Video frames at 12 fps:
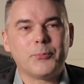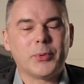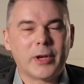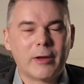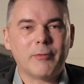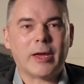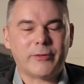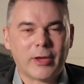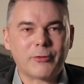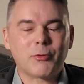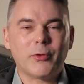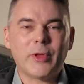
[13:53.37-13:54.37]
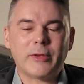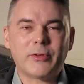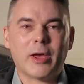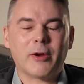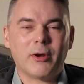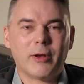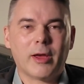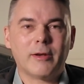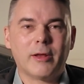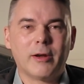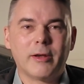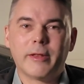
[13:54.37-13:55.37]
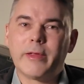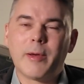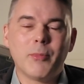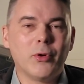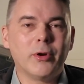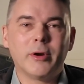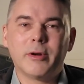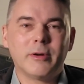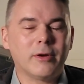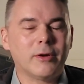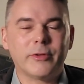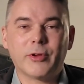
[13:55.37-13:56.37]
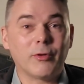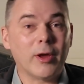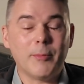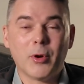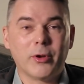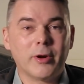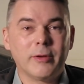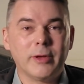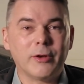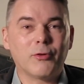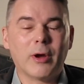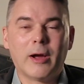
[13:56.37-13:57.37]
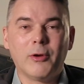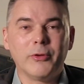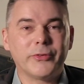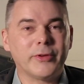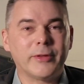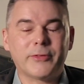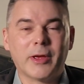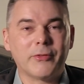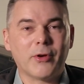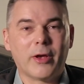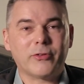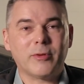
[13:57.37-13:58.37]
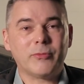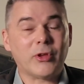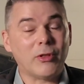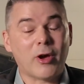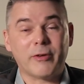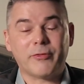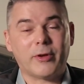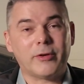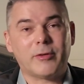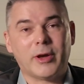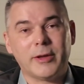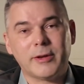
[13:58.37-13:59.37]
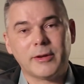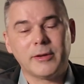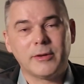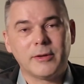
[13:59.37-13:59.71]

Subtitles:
But I test rode that Tiger 900, and that motor, it's a great motor. It growls and it sounds awesome. It's a lot of fun to ride.